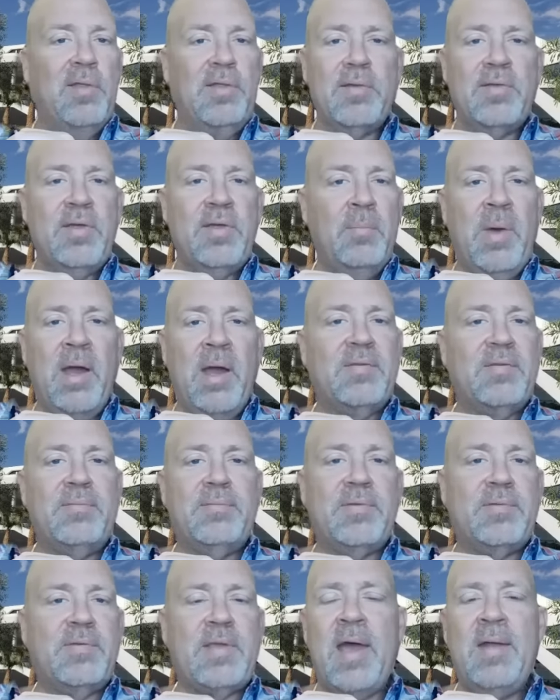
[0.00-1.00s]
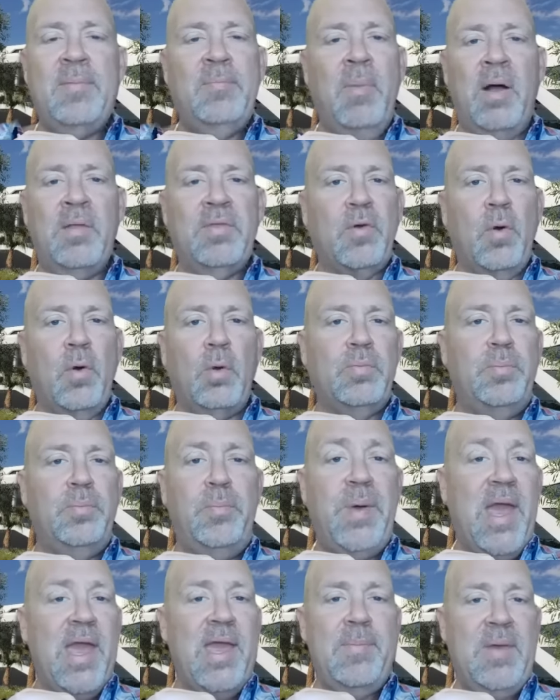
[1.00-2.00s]
other than my
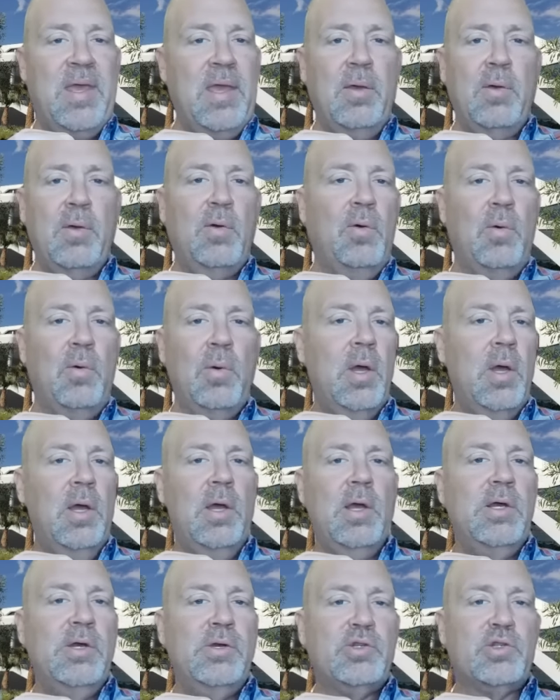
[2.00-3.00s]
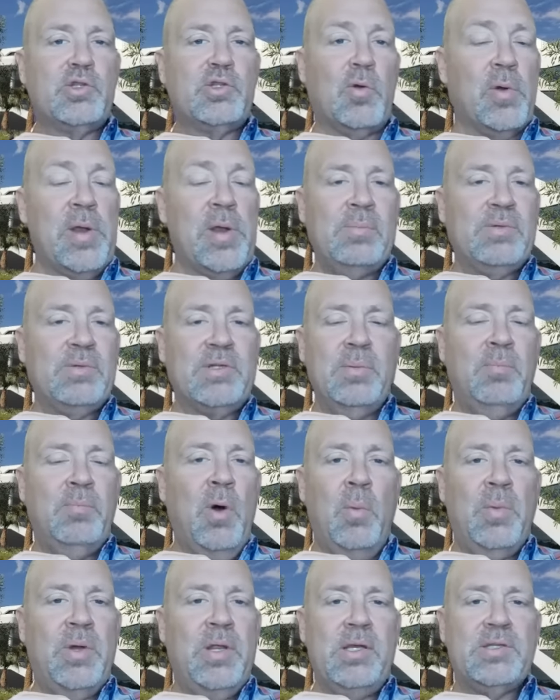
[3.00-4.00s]
10-month-old baby who screams the
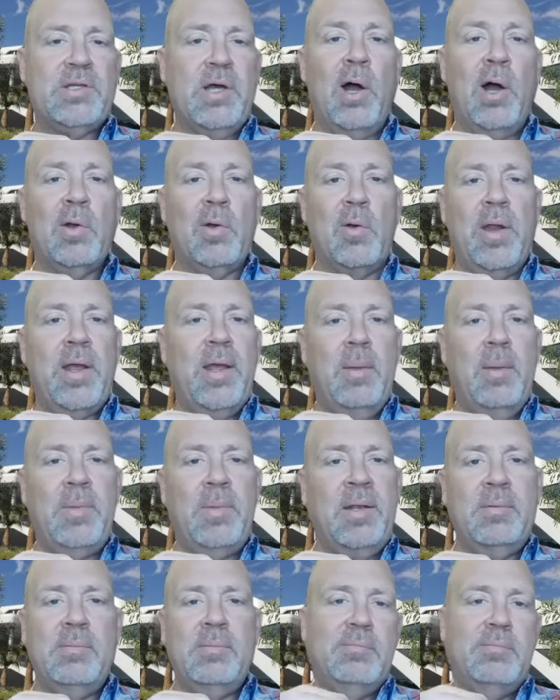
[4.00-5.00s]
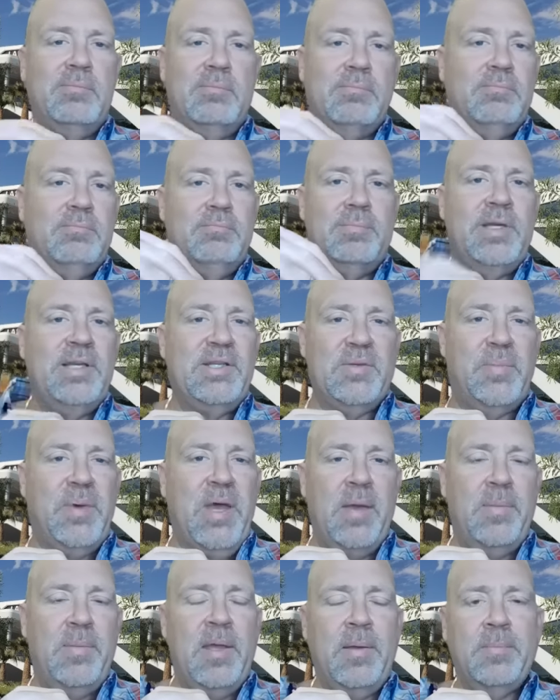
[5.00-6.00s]
moment he's hungry. I mean, he's a
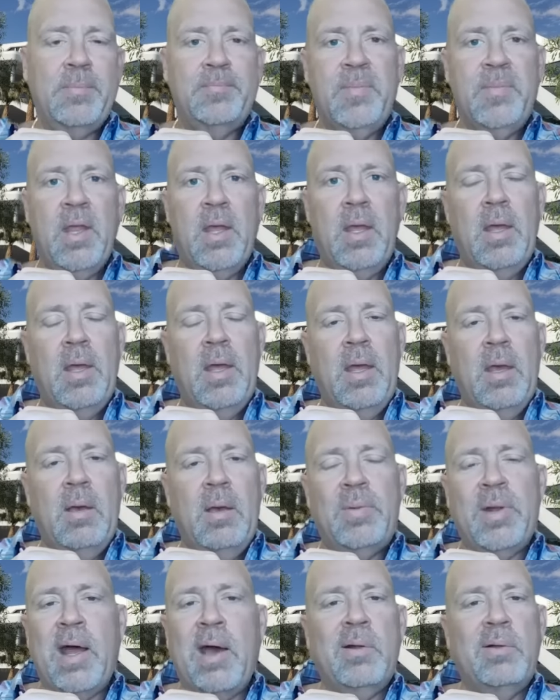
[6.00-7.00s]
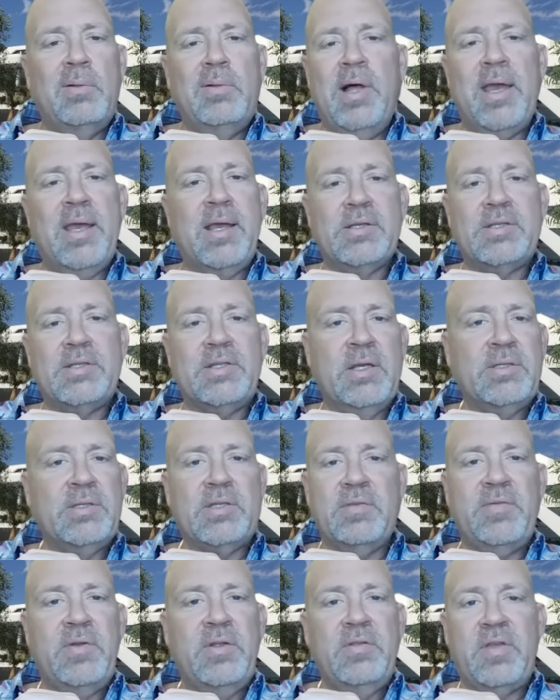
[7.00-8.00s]
baby. But I don't like a
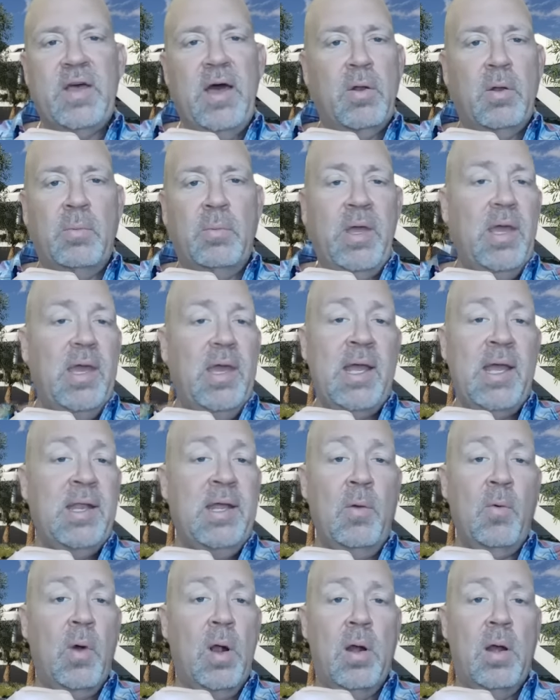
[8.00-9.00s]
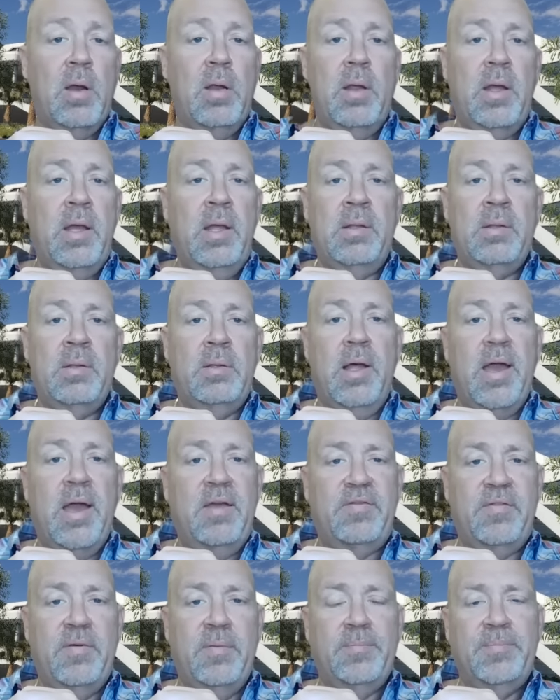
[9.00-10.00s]
sense of entitlement anywhere in
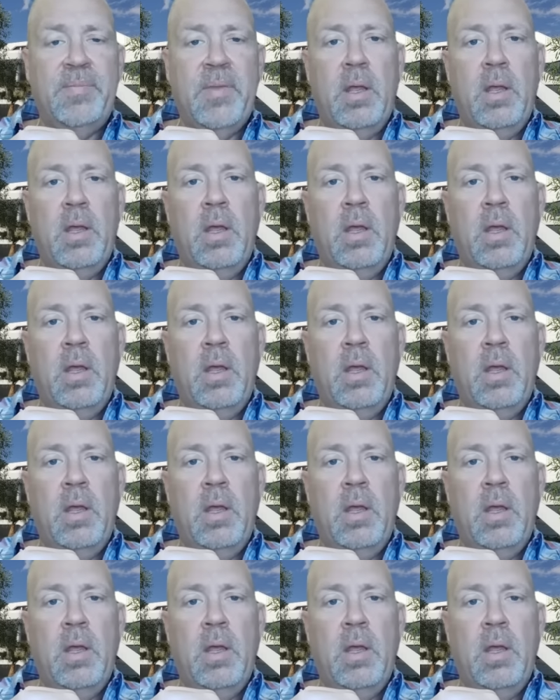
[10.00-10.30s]
life